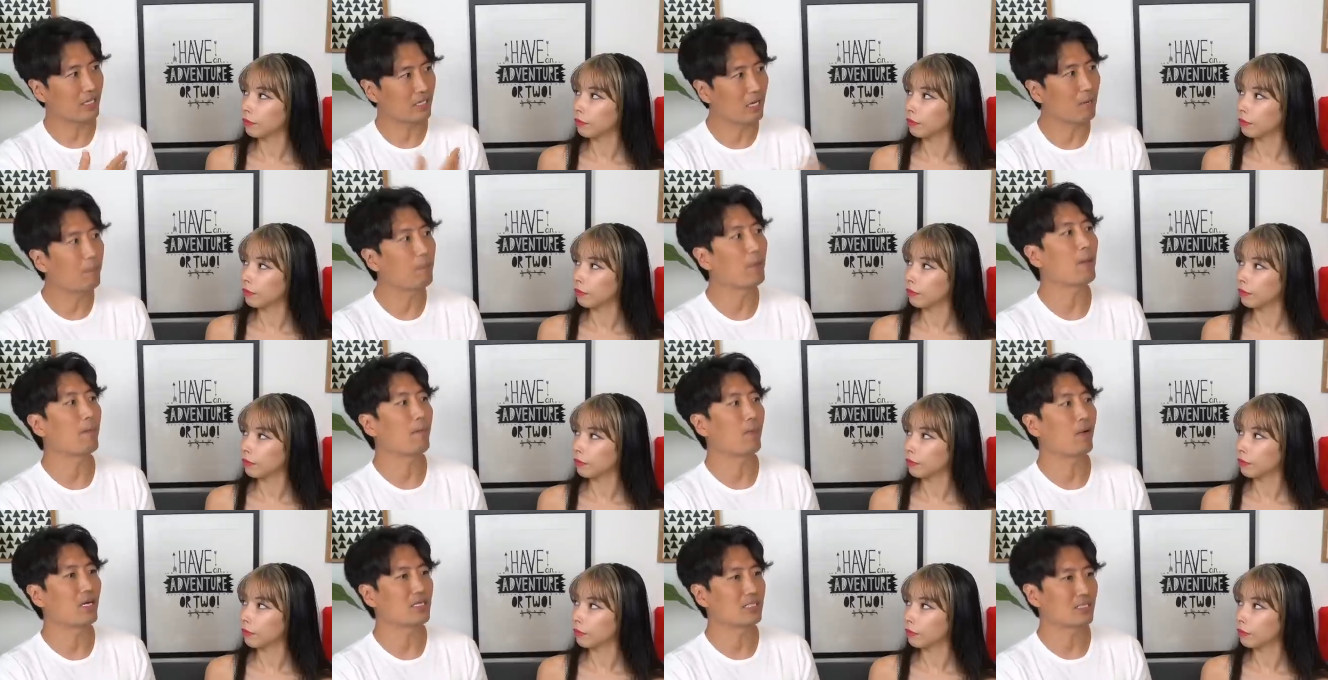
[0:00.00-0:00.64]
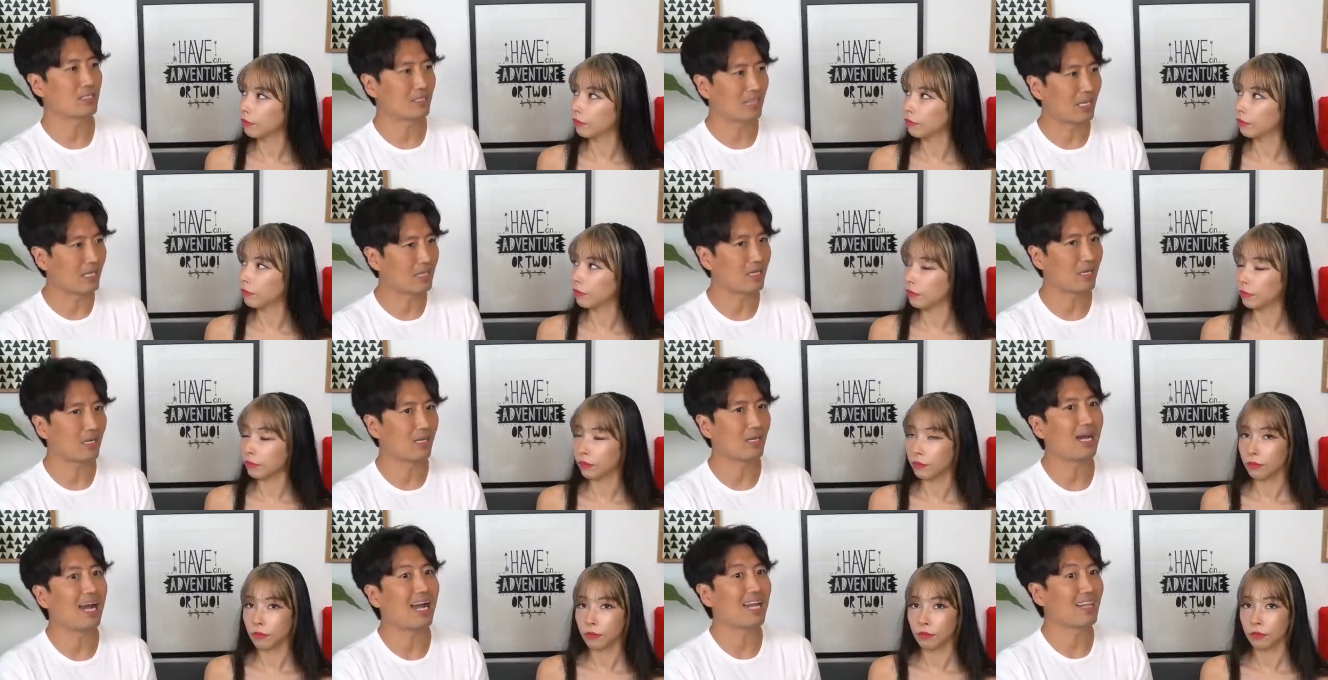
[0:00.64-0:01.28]
Speaker 1: could be Pot Satella.
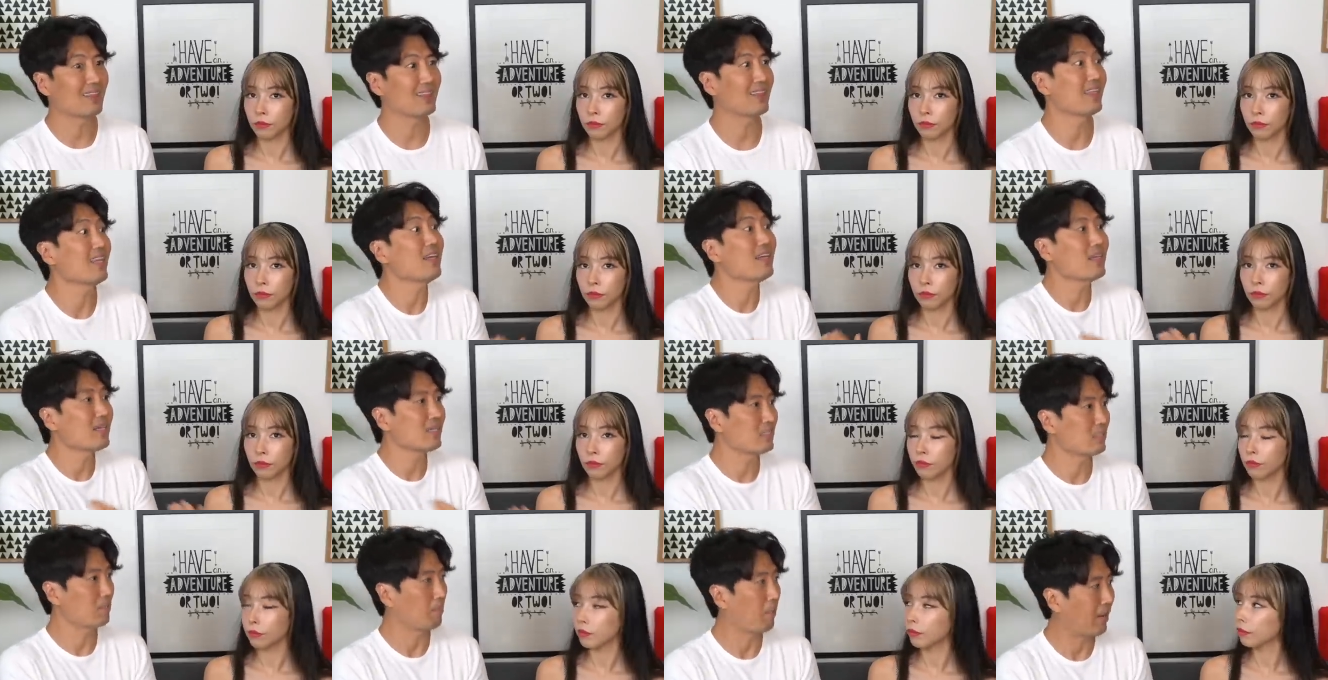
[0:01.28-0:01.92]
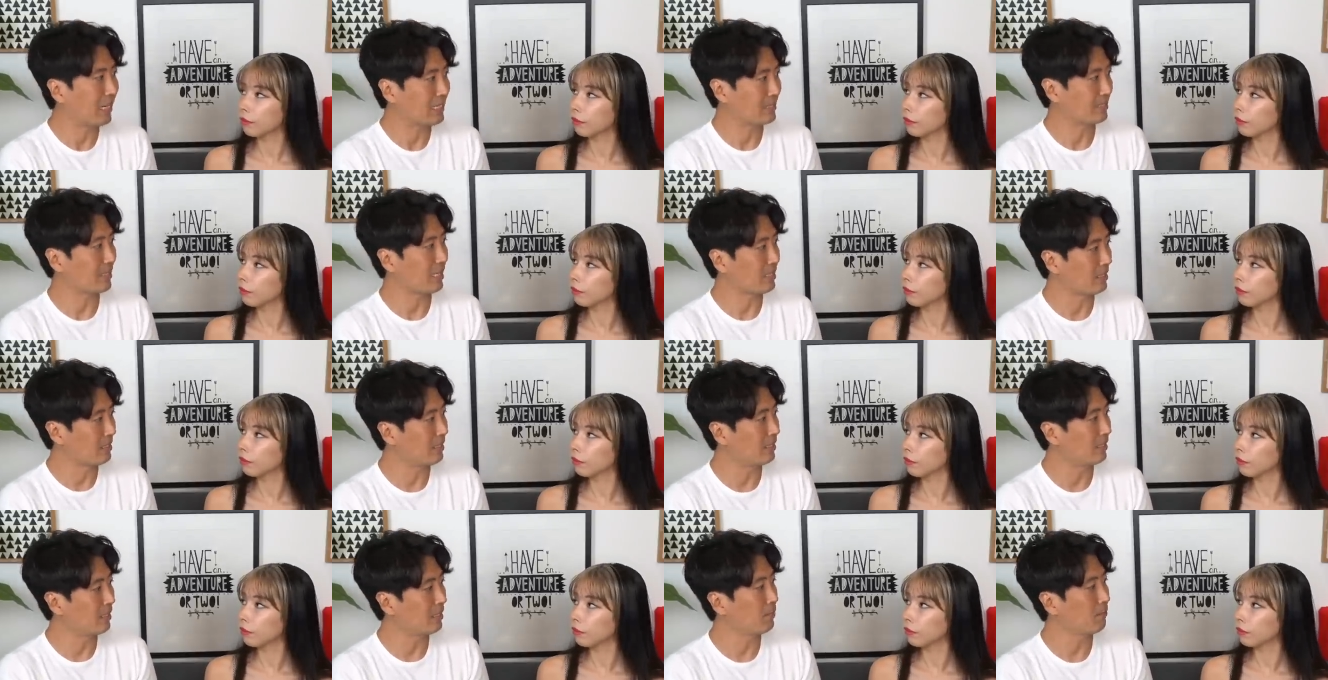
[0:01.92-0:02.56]
I think it's Pot
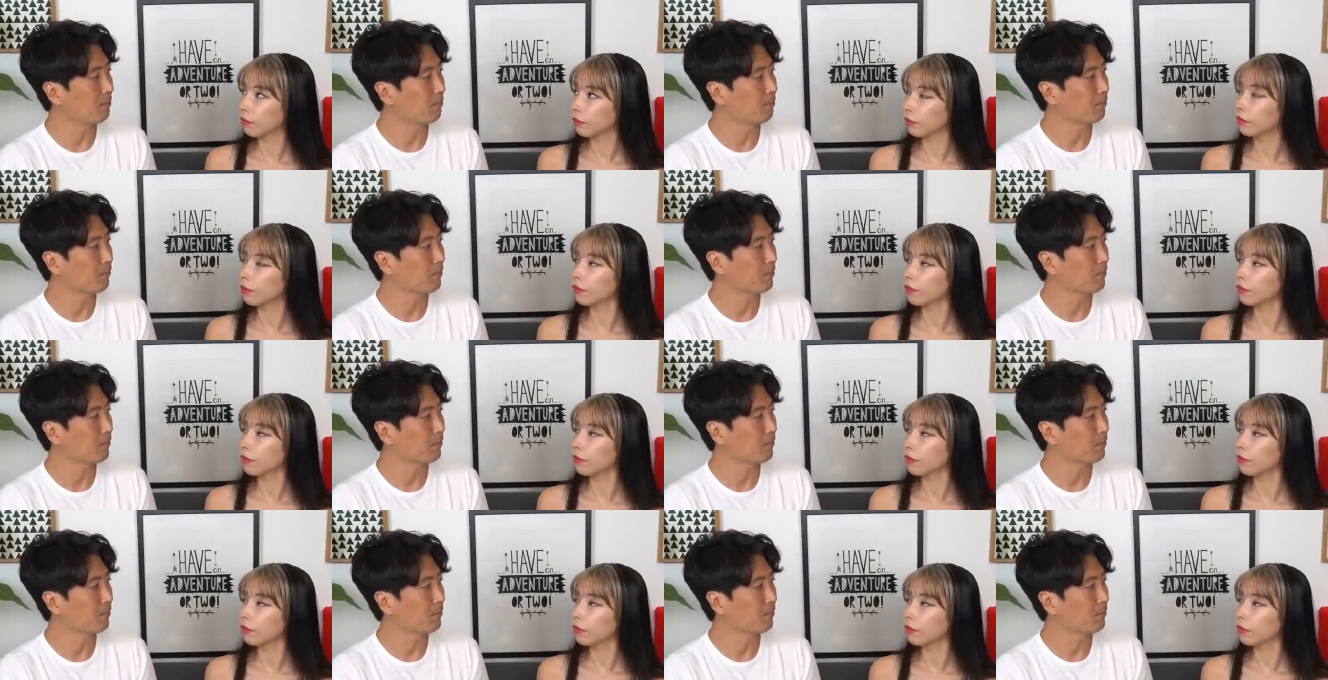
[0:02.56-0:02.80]
Satella.